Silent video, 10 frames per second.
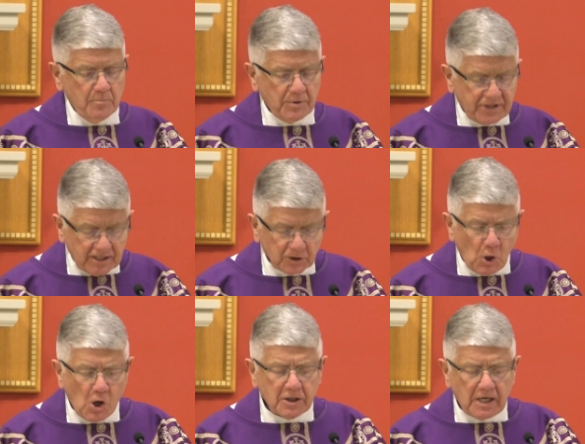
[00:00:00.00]
But then
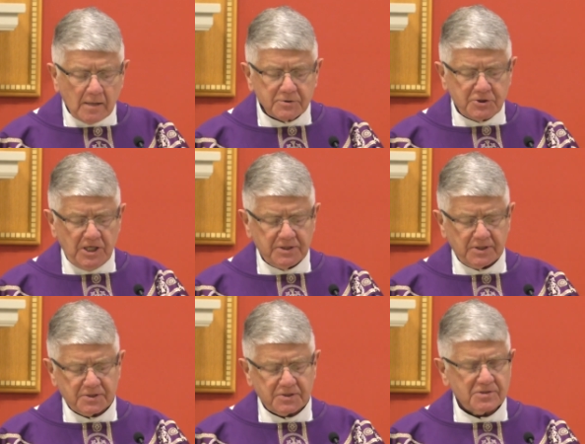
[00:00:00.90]
along comes
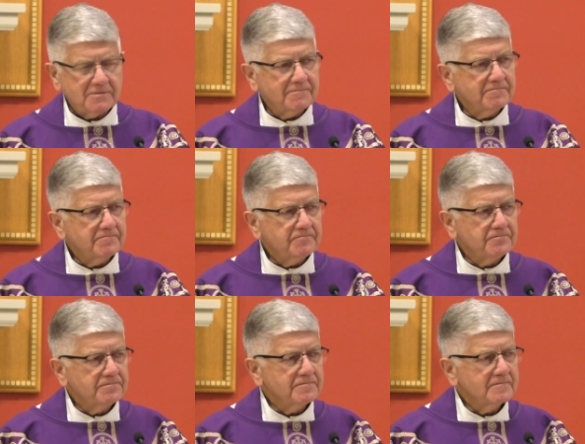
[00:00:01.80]
Jesus,
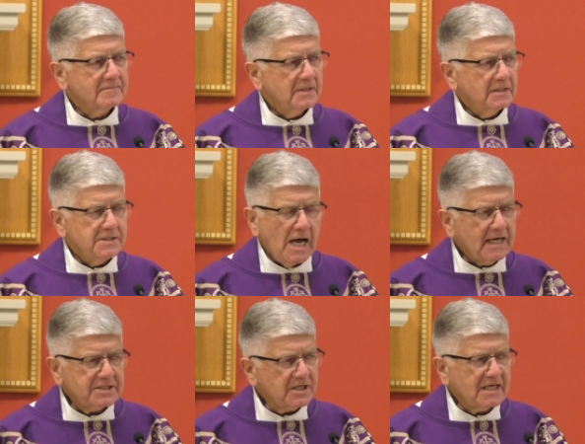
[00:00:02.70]

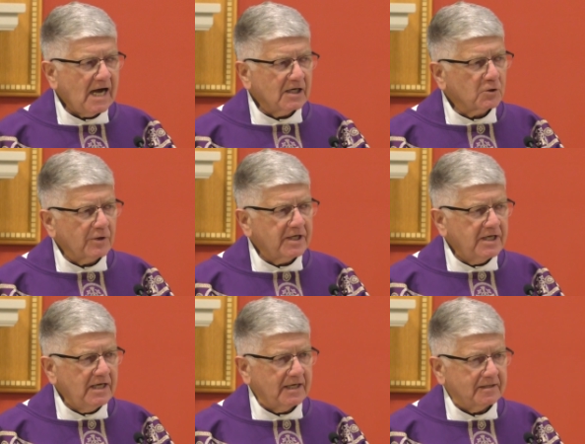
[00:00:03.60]
not as a conquering
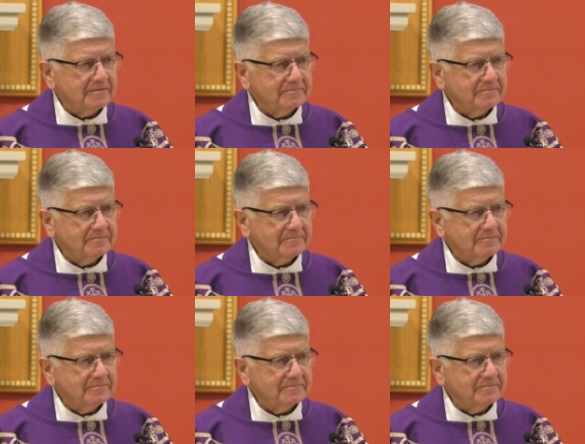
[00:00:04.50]
king,